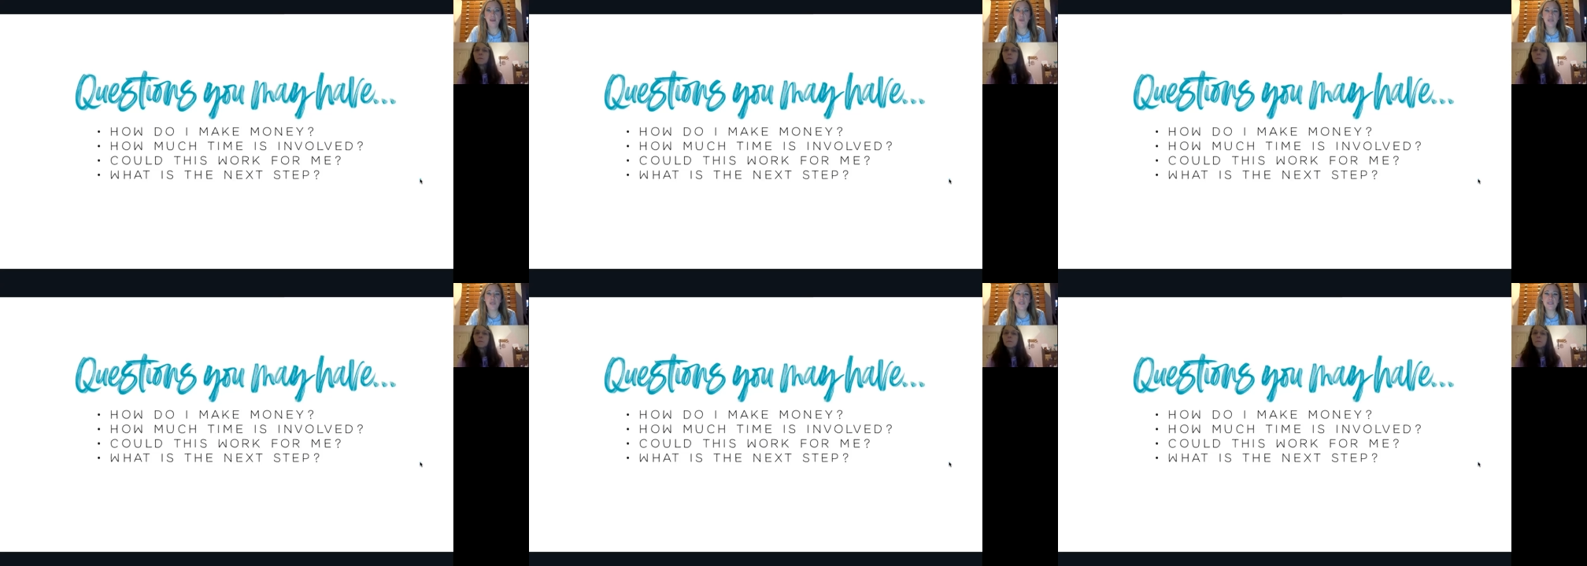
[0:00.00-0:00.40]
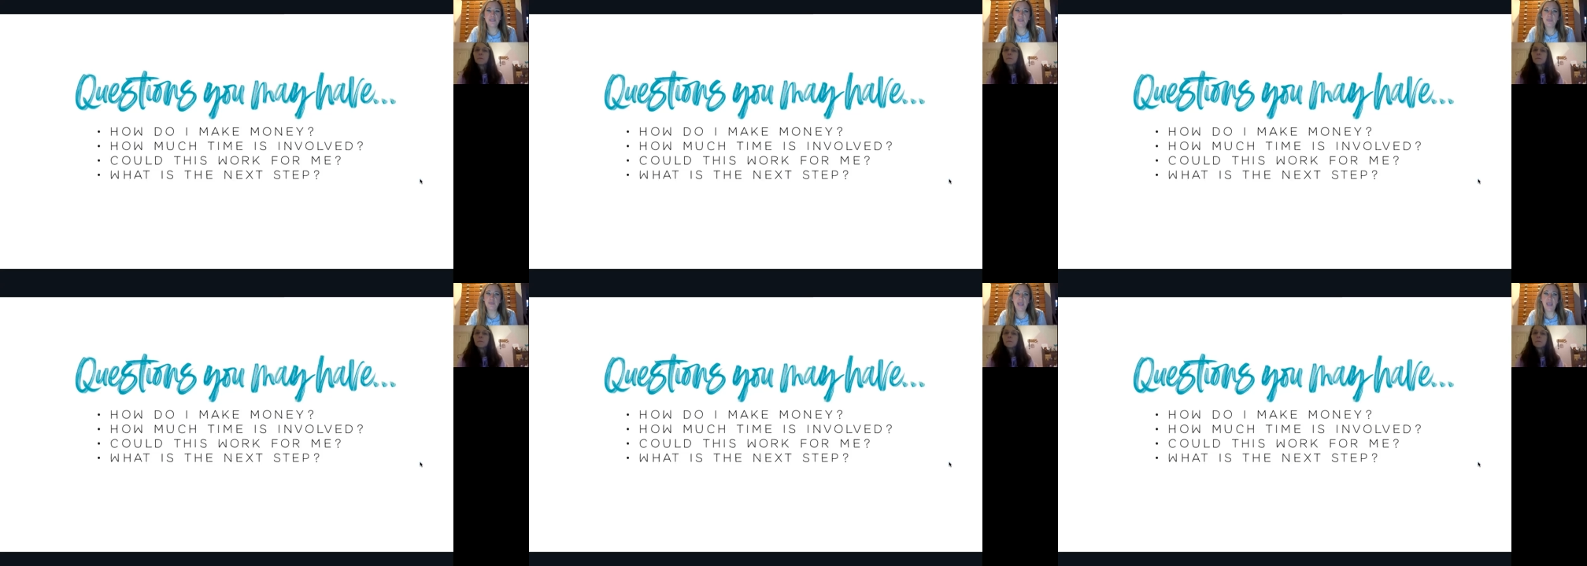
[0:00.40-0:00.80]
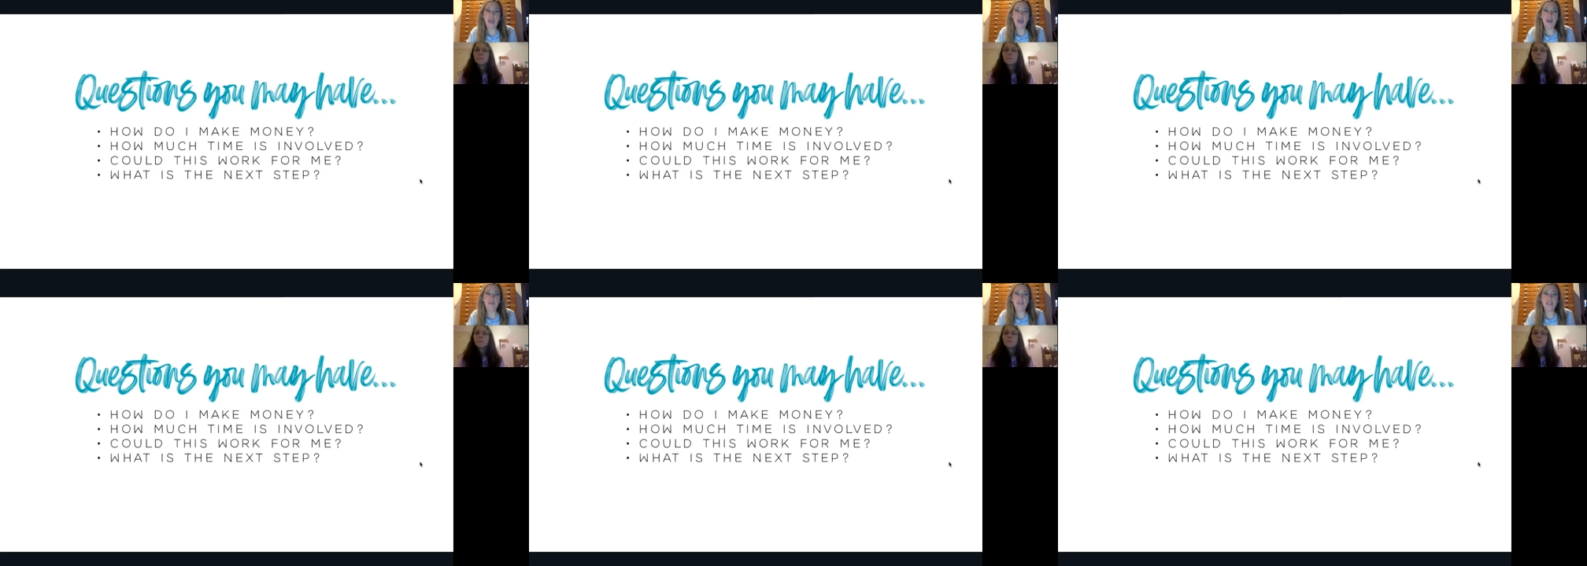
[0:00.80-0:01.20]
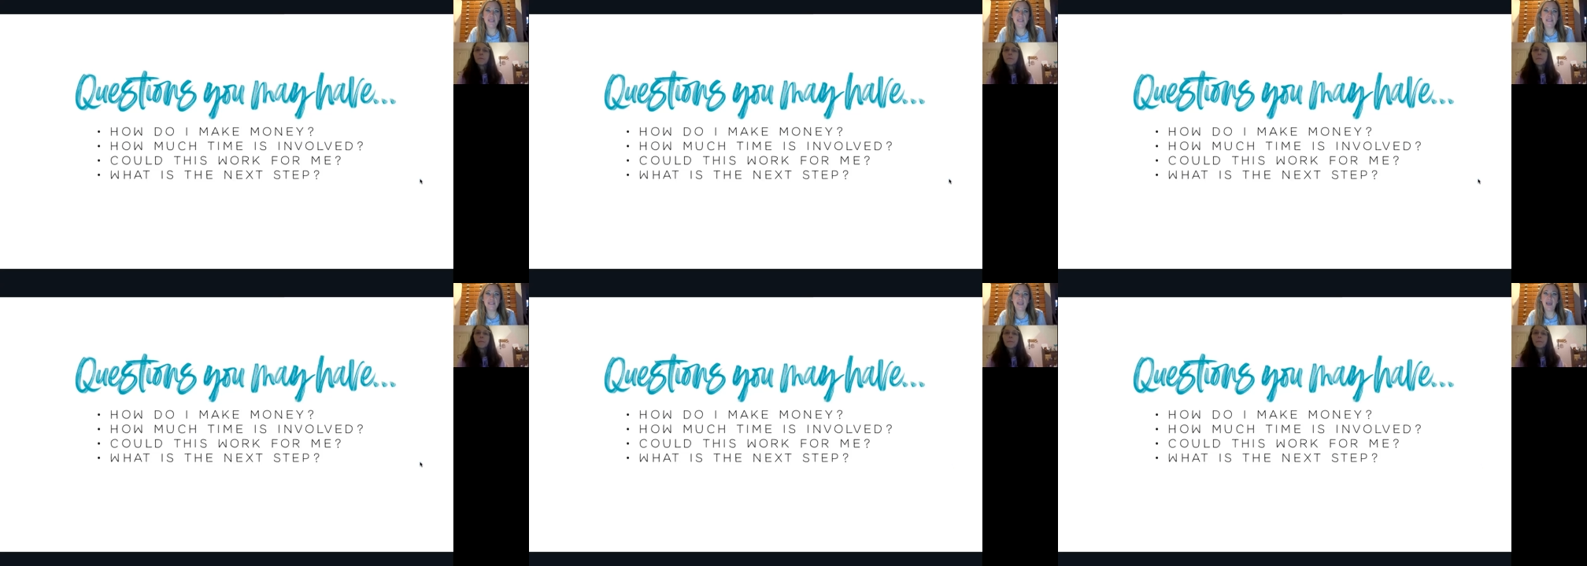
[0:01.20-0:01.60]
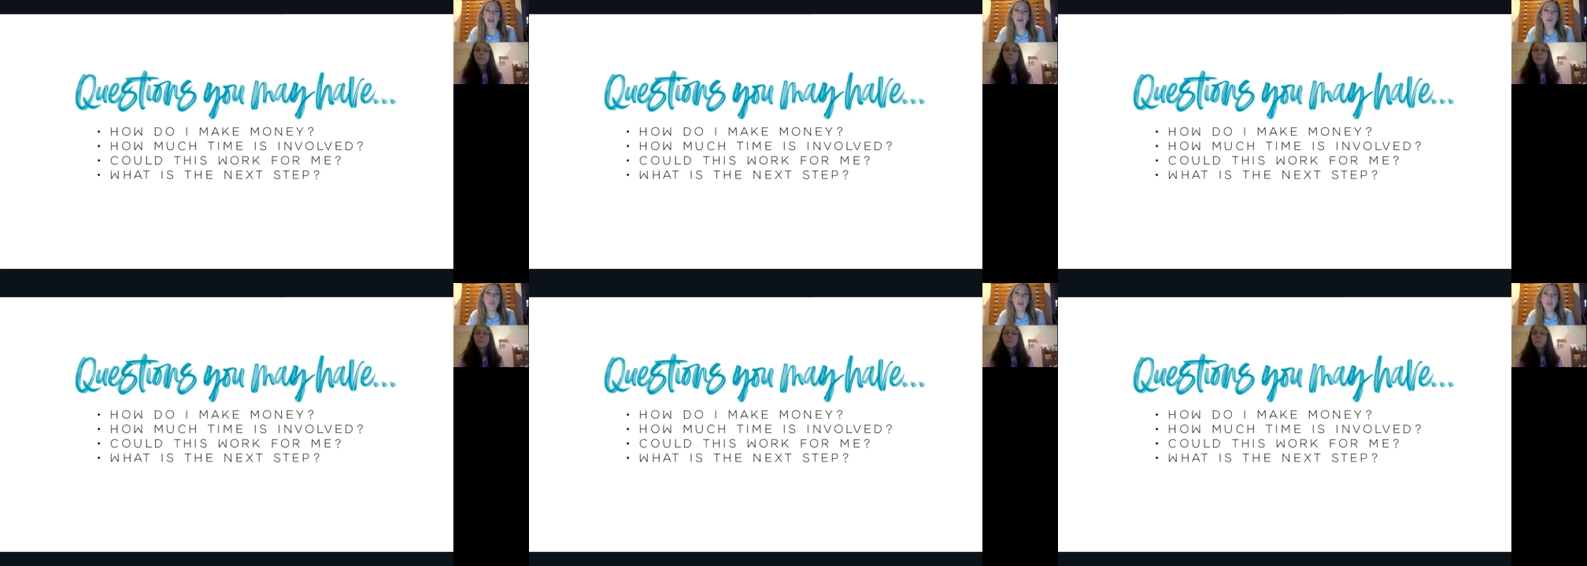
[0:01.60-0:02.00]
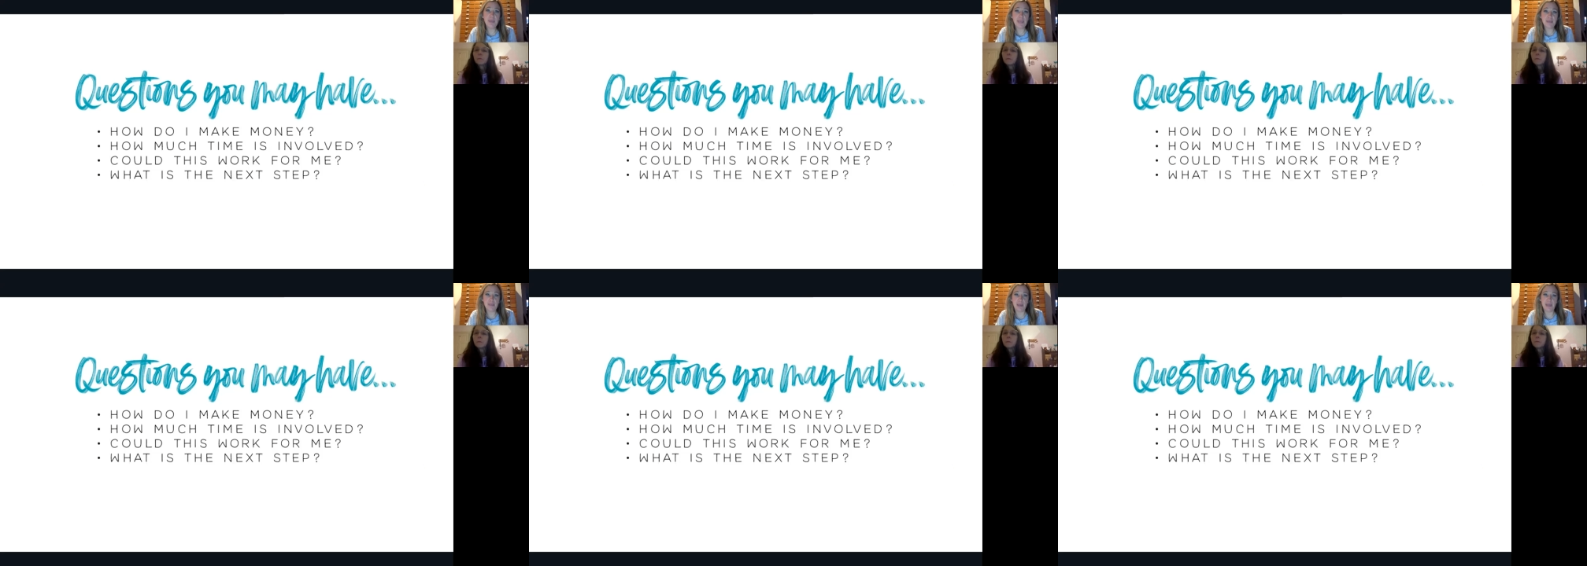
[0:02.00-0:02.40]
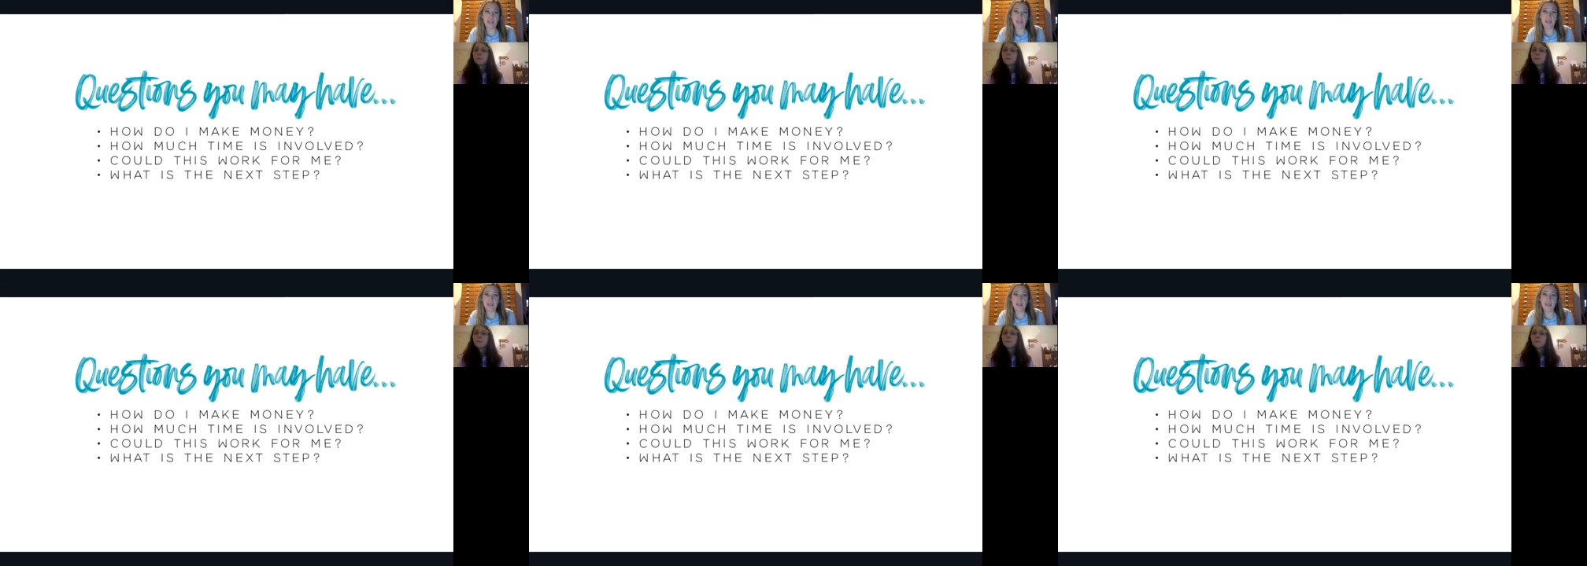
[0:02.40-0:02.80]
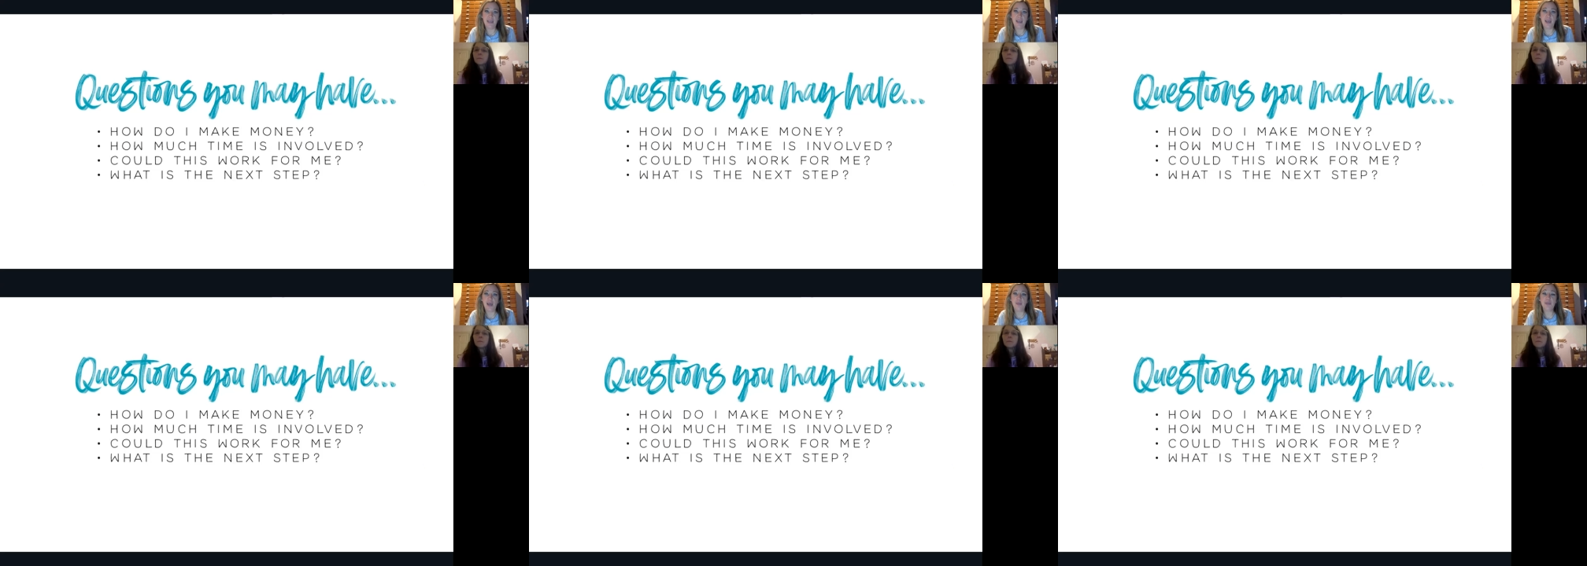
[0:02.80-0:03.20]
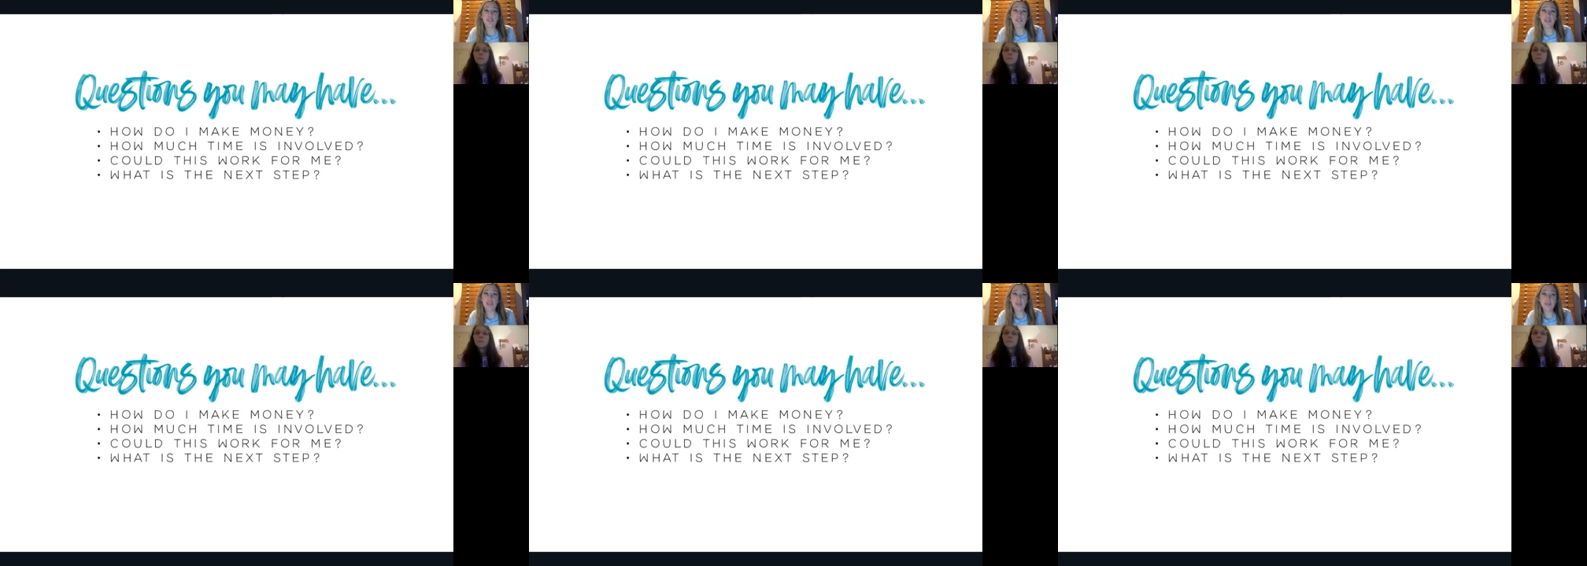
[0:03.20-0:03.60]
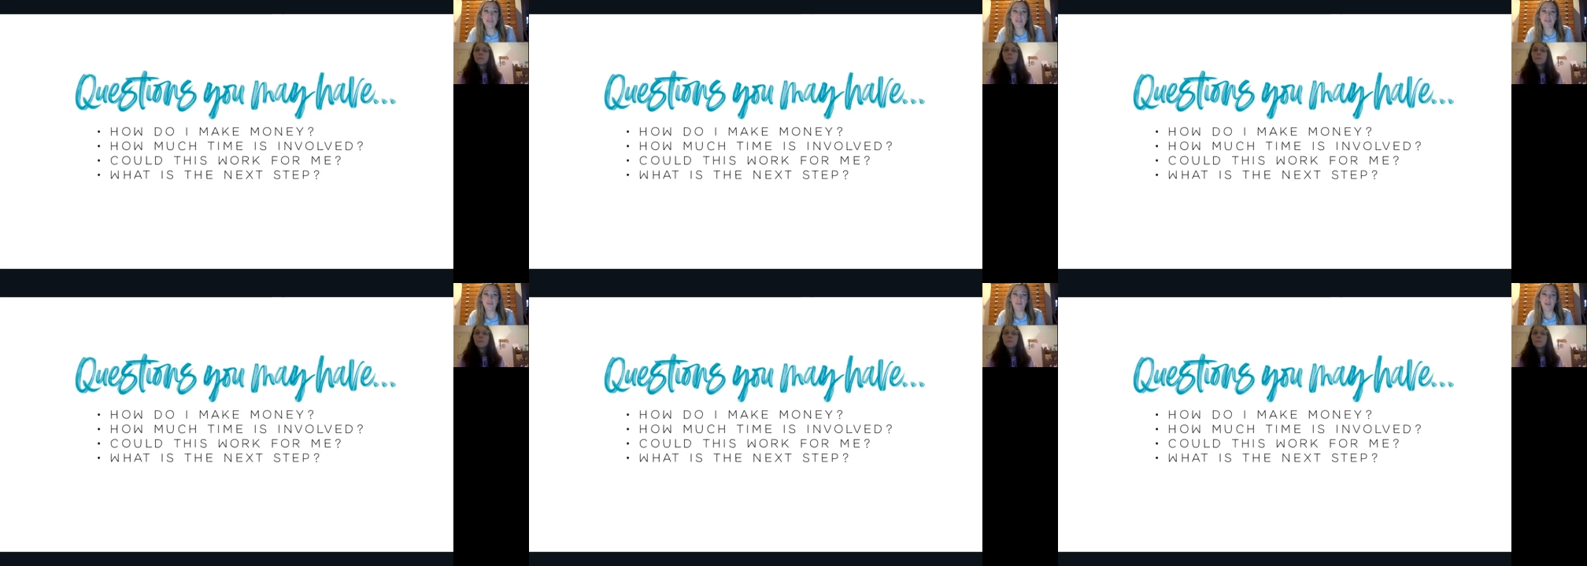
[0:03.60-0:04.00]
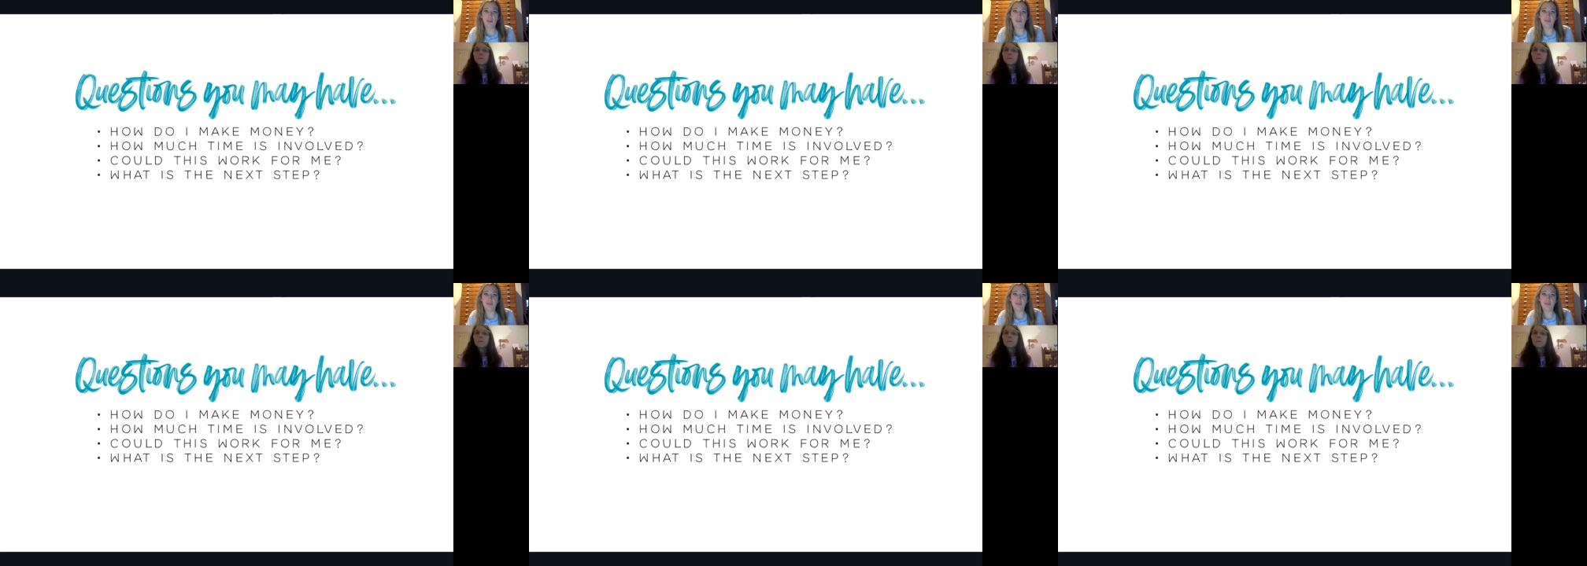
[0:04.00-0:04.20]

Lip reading: Nobody's mouth can be seen.